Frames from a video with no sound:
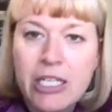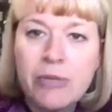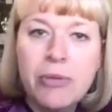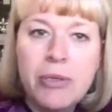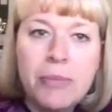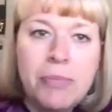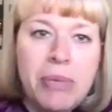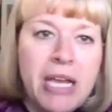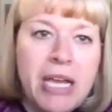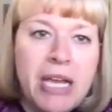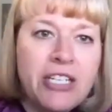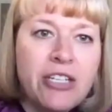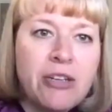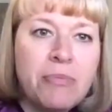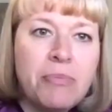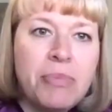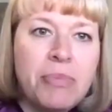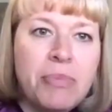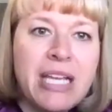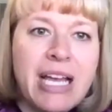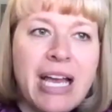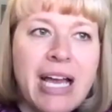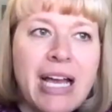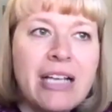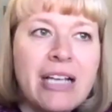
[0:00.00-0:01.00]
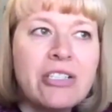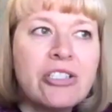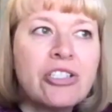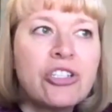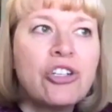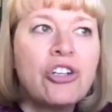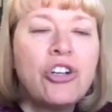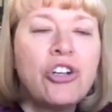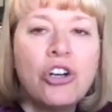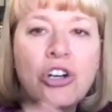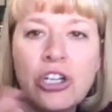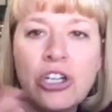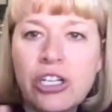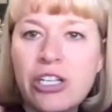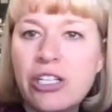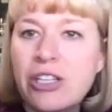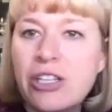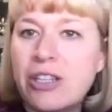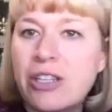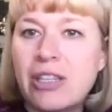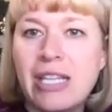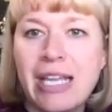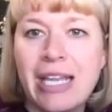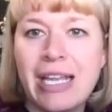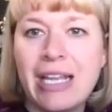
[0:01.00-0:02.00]
to be patient because good
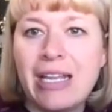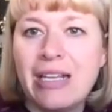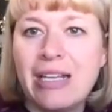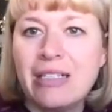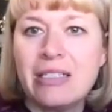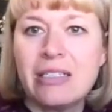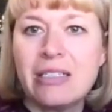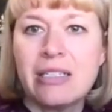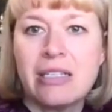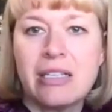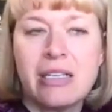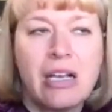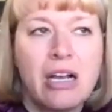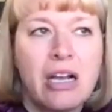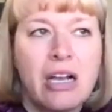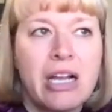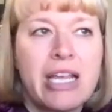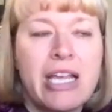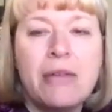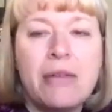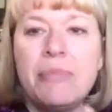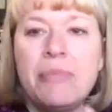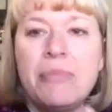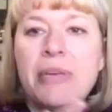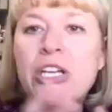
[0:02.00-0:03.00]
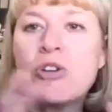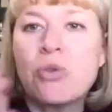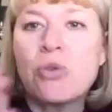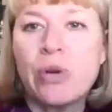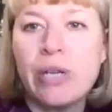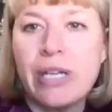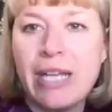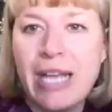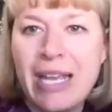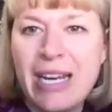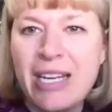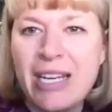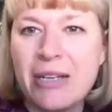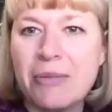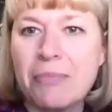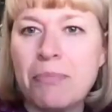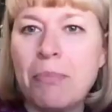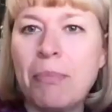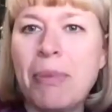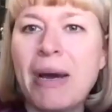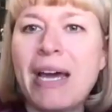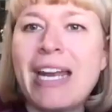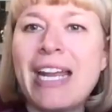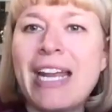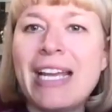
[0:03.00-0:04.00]
things can be created,
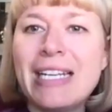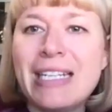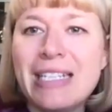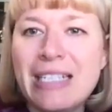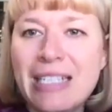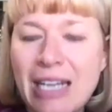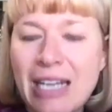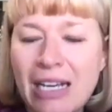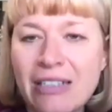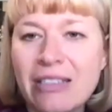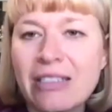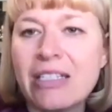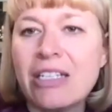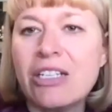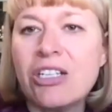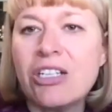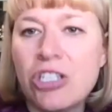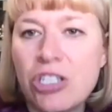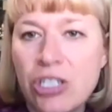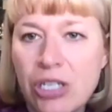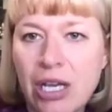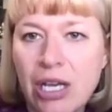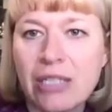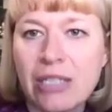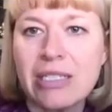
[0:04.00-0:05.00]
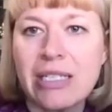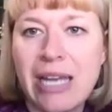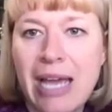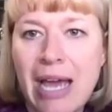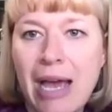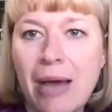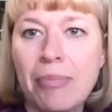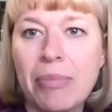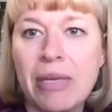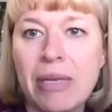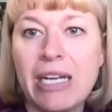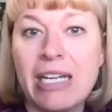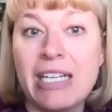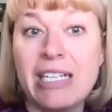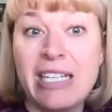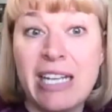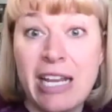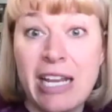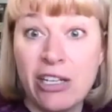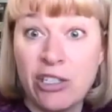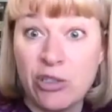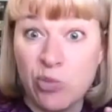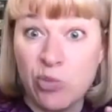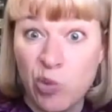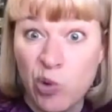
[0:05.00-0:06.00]
but it doesn't just happen. It
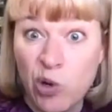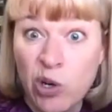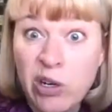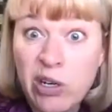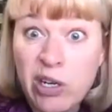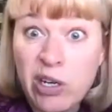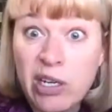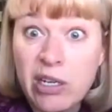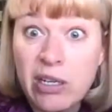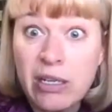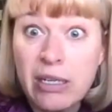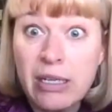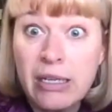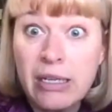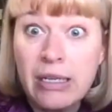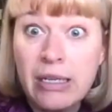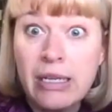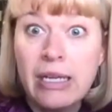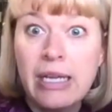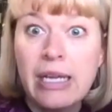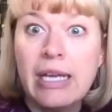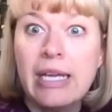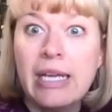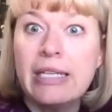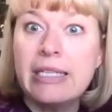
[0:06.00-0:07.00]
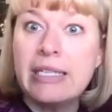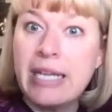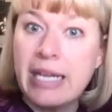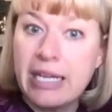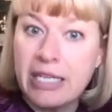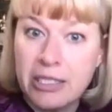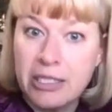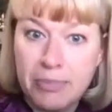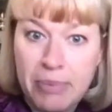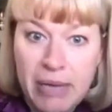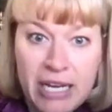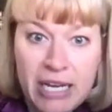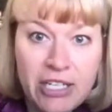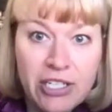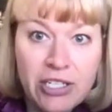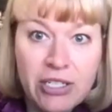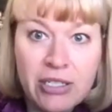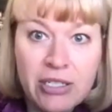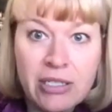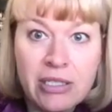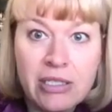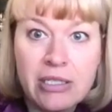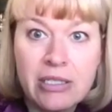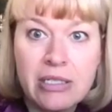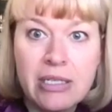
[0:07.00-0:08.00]
takes work, it takes
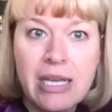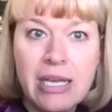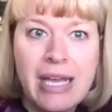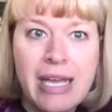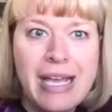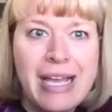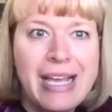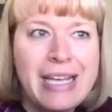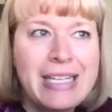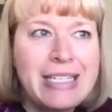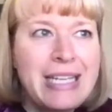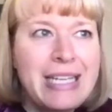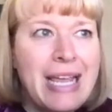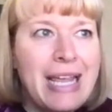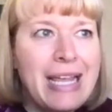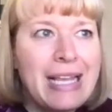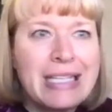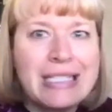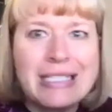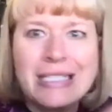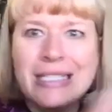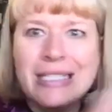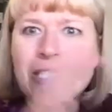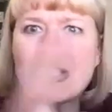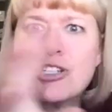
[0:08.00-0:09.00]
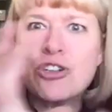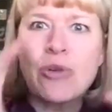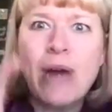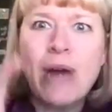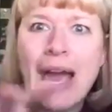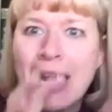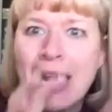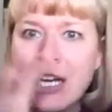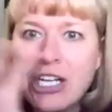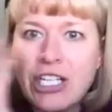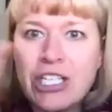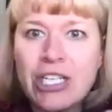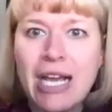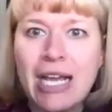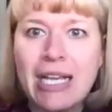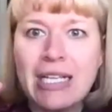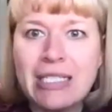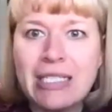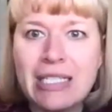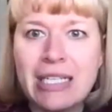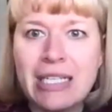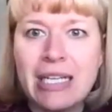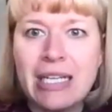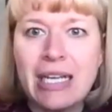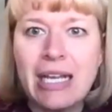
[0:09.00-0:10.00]
patience, it takes
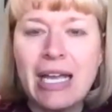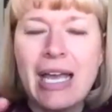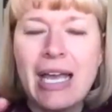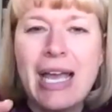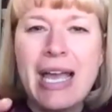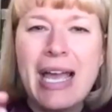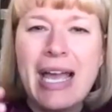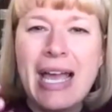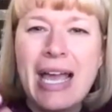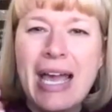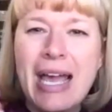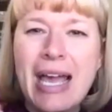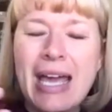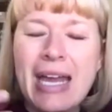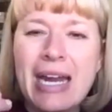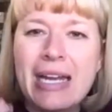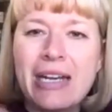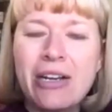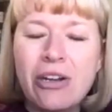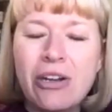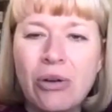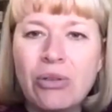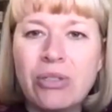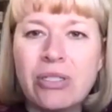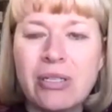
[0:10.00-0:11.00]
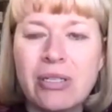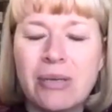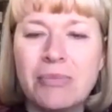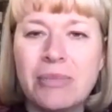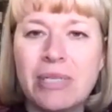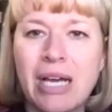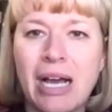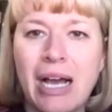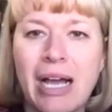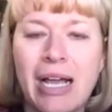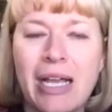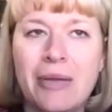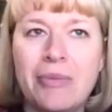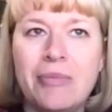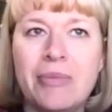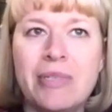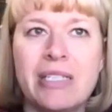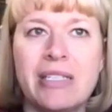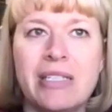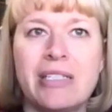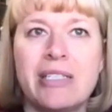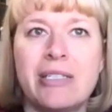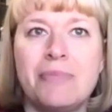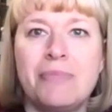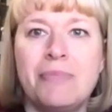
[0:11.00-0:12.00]
strategizing. And I know
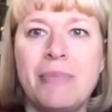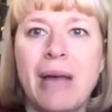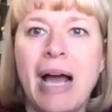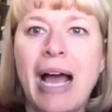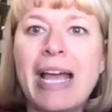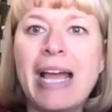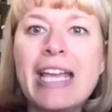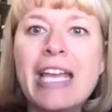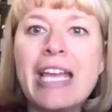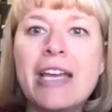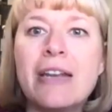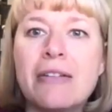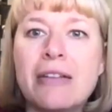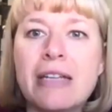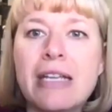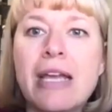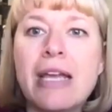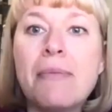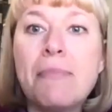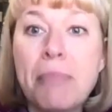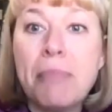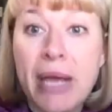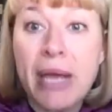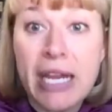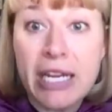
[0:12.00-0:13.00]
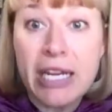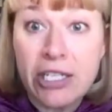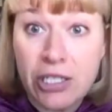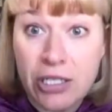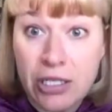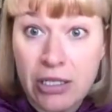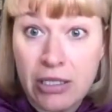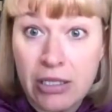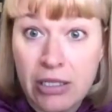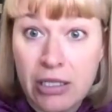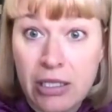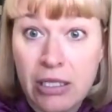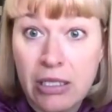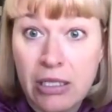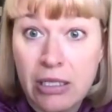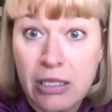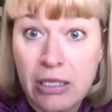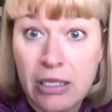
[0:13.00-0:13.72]
sometimes as I get impatient,